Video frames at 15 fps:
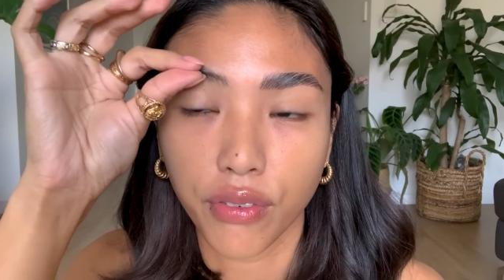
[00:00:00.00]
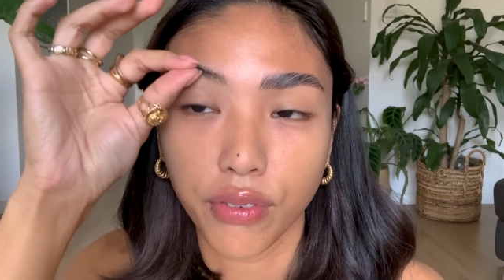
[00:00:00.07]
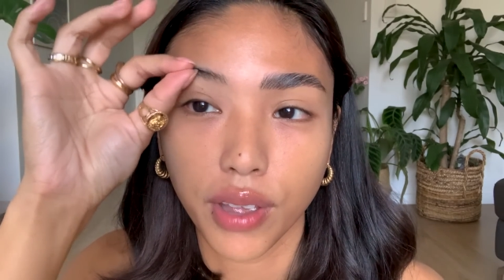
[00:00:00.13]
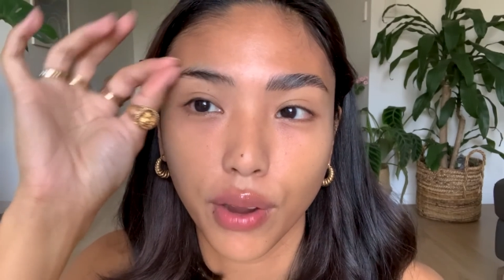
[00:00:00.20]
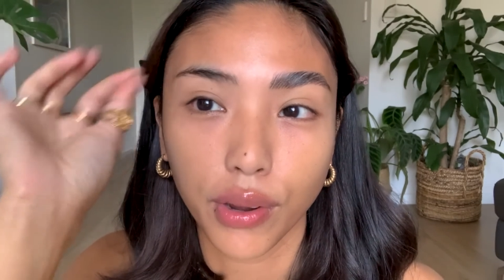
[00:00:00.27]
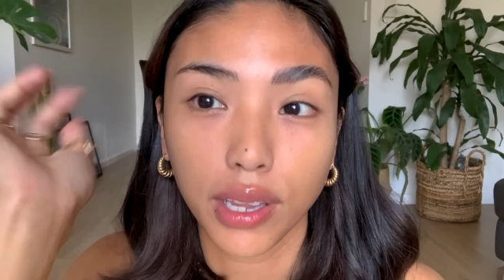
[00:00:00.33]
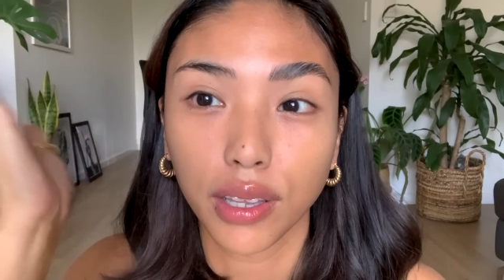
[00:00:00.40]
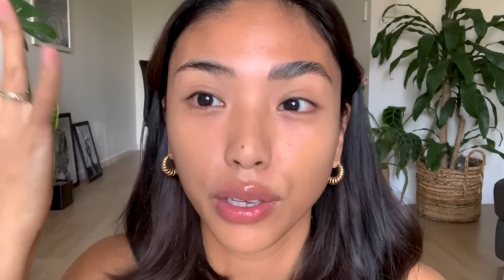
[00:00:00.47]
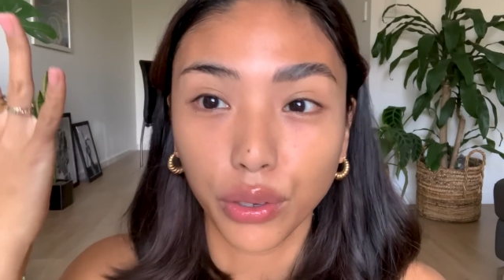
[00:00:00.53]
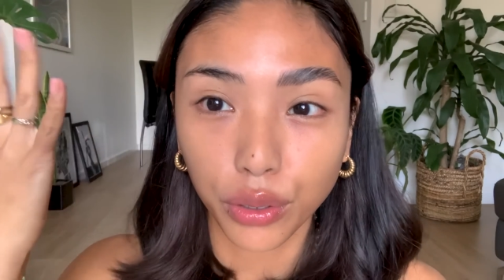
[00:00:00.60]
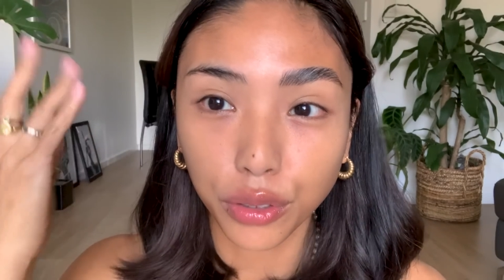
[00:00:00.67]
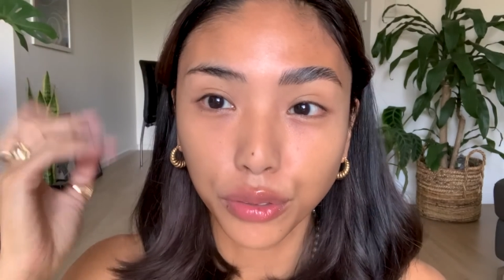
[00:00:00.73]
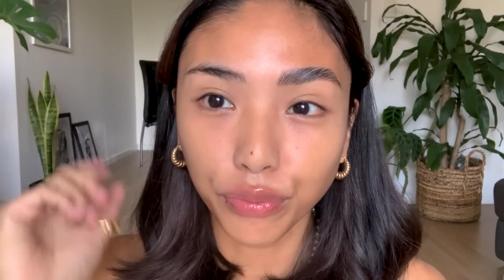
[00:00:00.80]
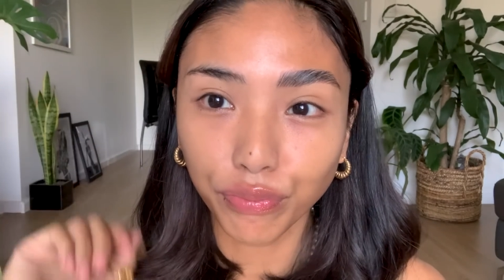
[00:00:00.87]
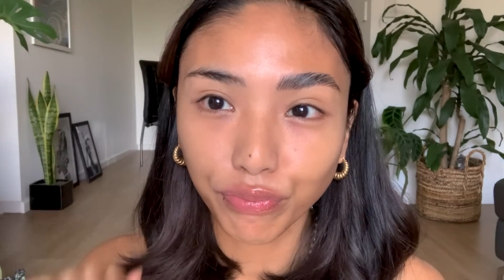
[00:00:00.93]
very
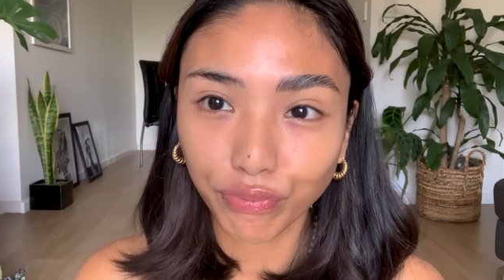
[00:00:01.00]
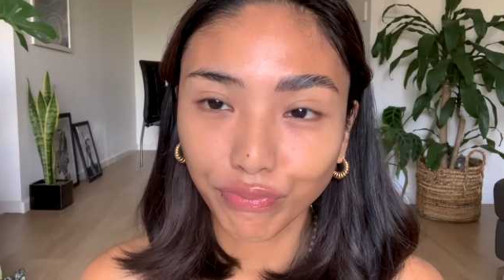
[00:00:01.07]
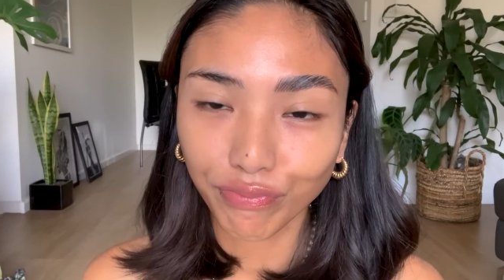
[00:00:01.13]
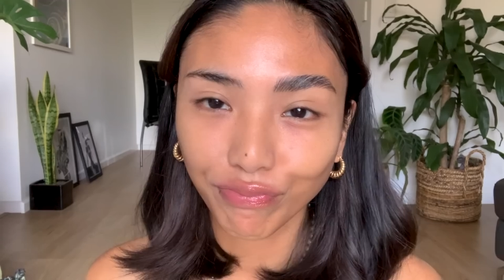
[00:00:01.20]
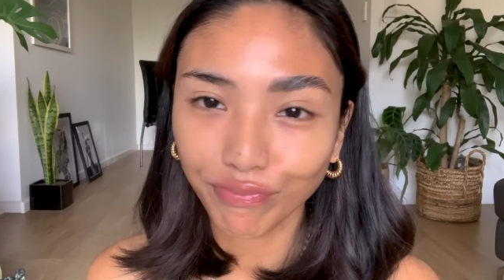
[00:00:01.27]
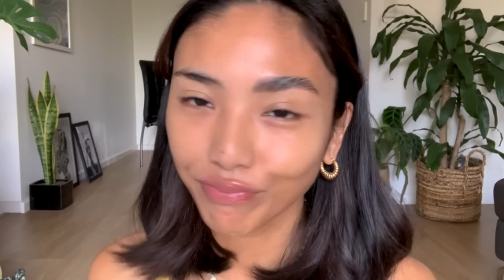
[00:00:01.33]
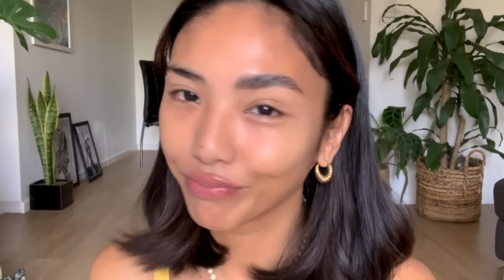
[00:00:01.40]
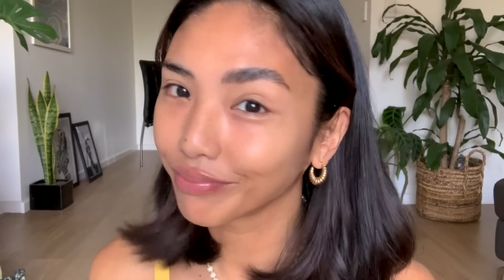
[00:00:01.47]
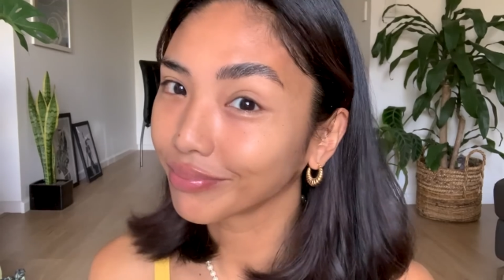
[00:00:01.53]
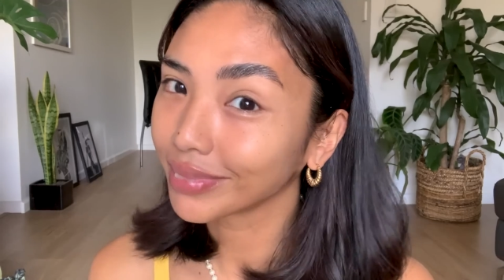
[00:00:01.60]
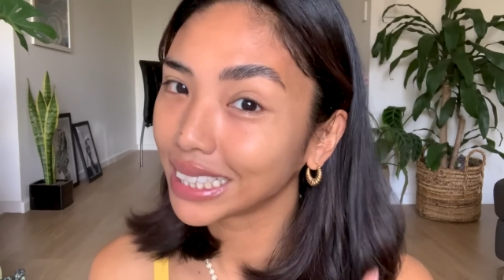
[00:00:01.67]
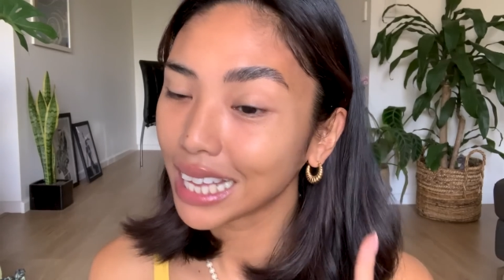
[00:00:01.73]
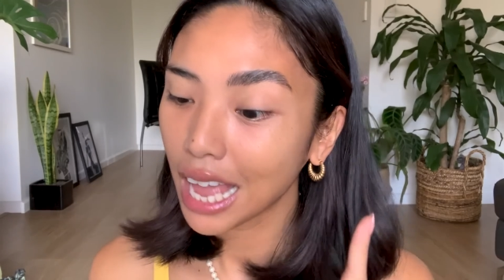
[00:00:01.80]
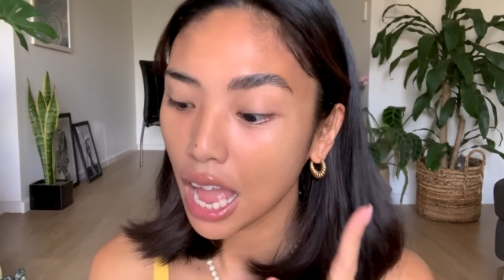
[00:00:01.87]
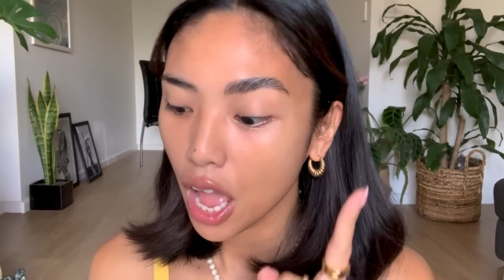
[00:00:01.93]
little,
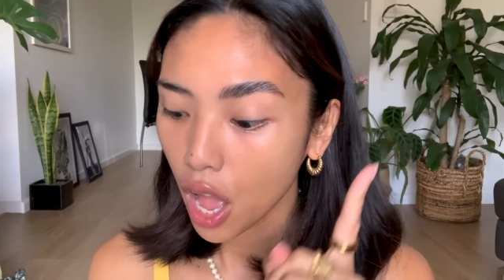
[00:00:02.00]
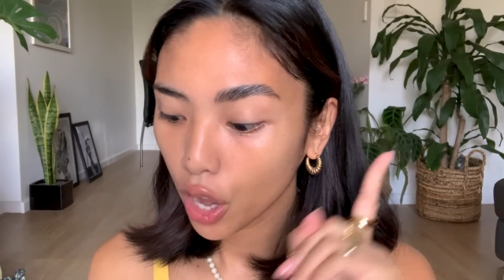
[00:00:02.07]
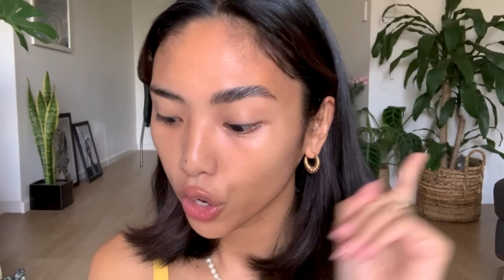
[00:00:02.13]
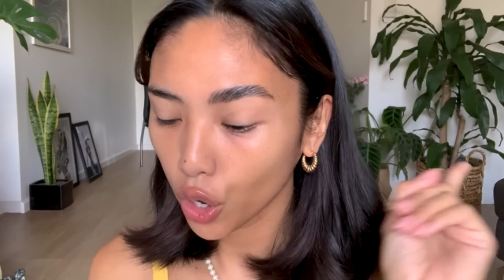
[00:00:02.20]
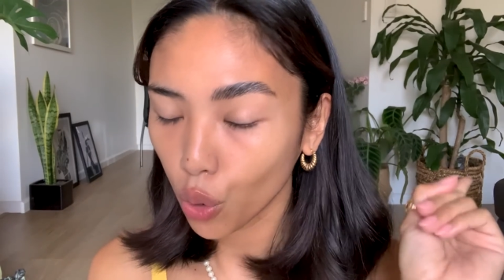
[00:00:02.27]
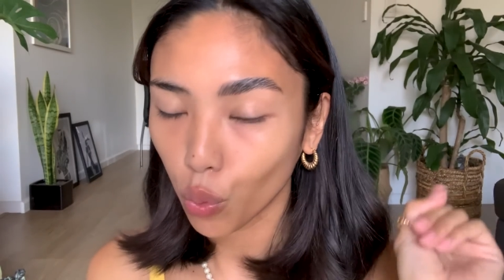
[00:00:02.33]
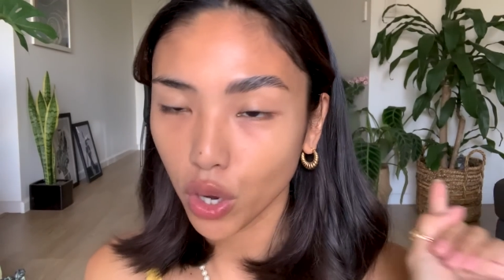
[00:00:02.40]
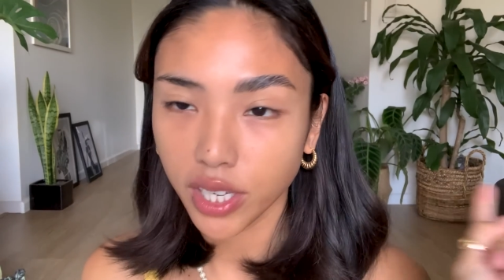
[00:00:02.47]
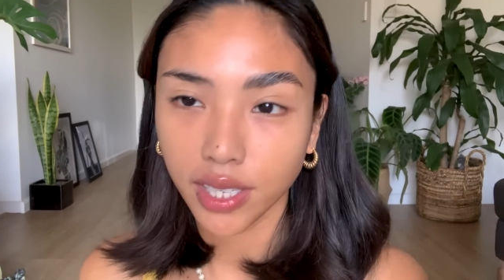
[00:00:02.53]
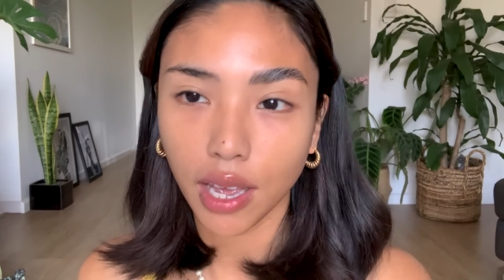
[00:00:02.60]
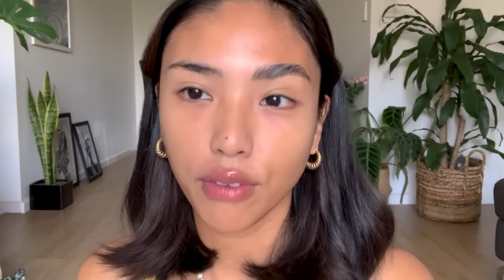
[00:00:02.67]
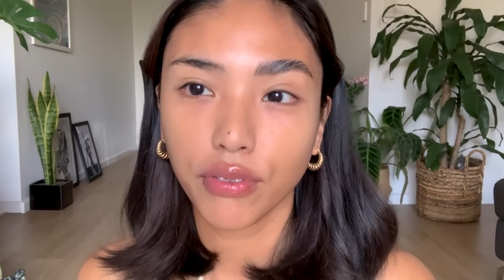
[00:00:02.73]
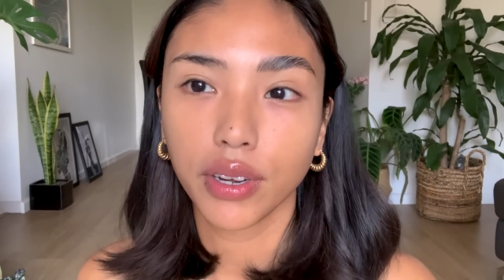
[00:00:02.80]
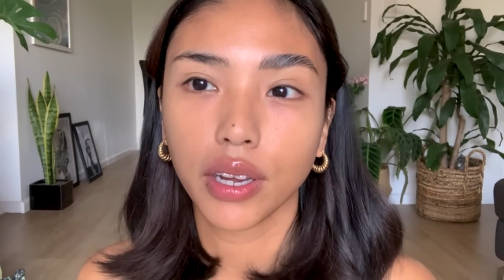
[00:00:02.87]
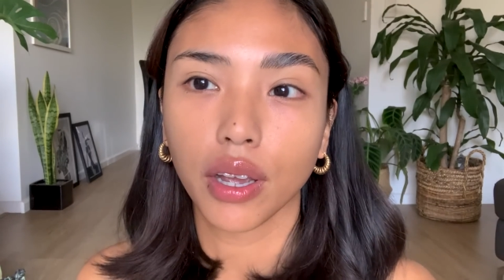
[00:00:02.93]
go watch
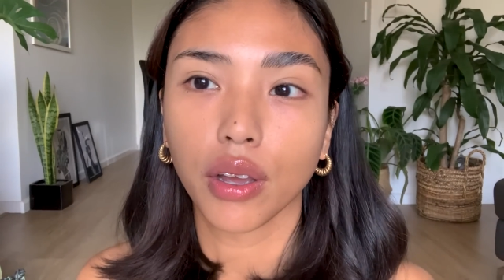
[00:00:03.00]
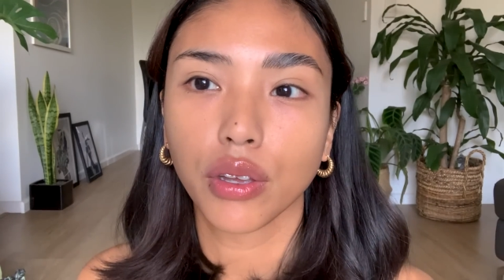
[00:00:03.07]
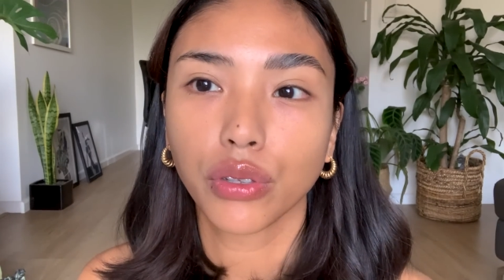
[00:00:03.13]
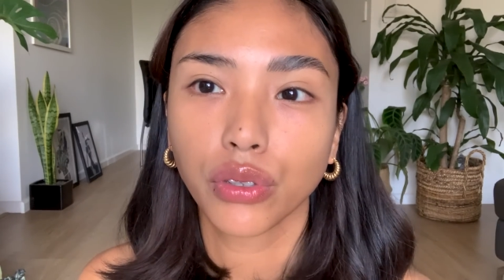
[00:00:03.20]
that video.